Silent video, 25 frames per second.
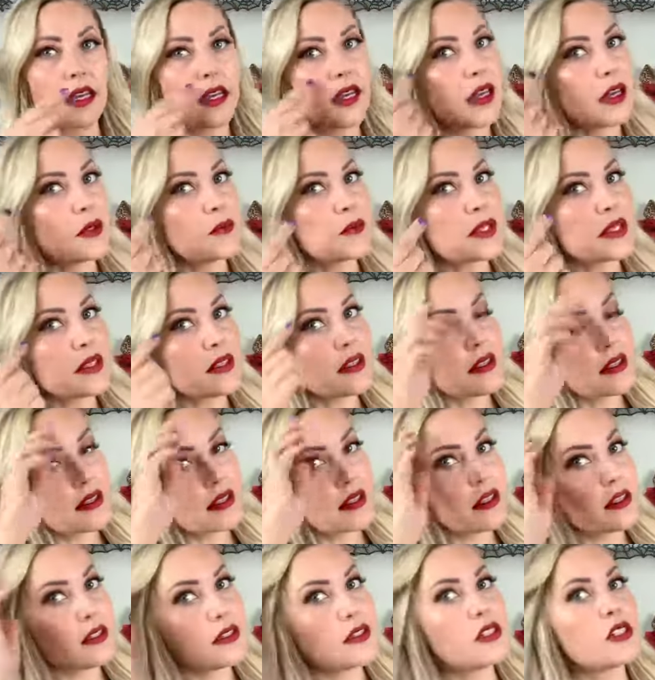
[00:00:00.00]
I mean,
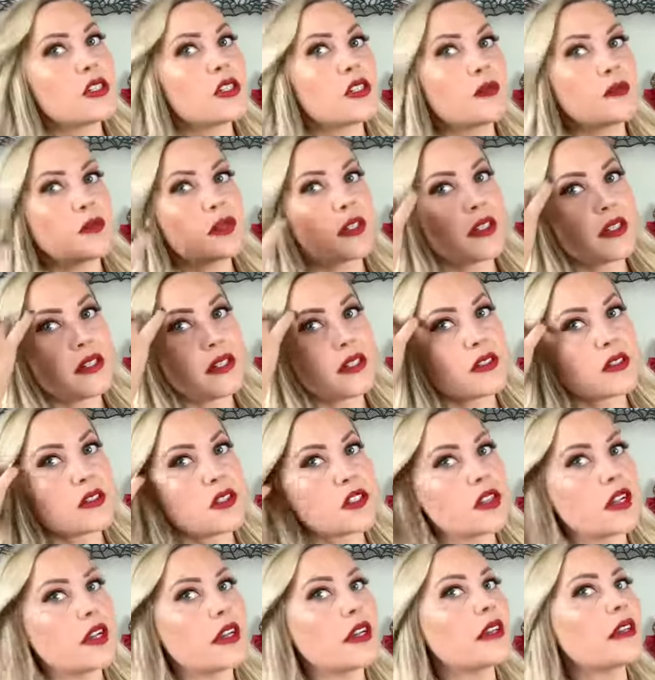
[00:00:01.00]
this shimmer and
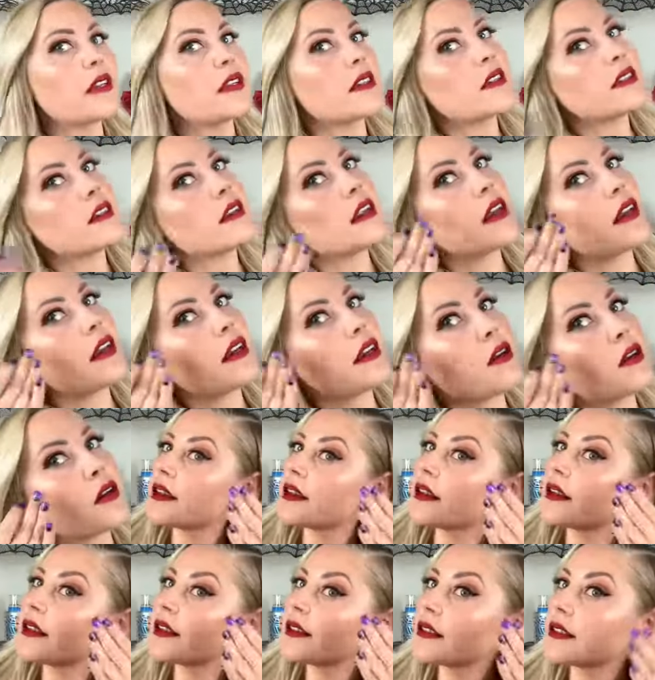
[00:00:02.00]
shine is like,
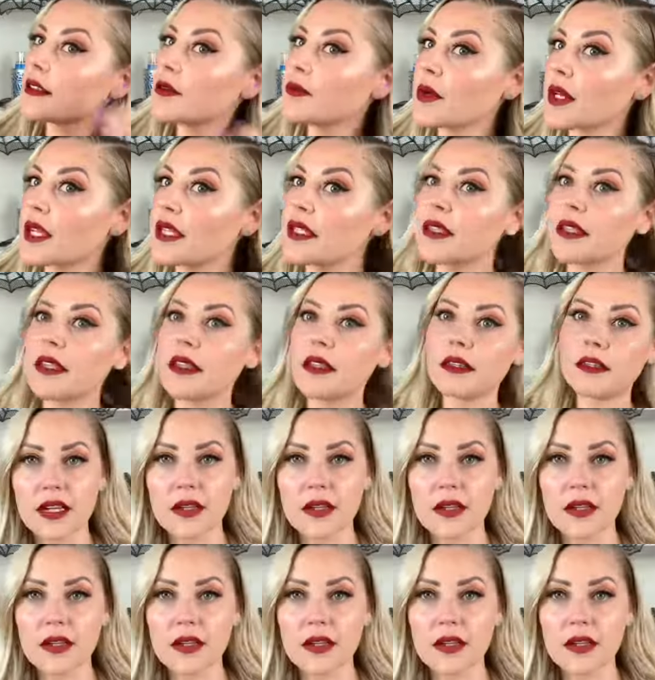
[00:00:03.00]
it's amazing.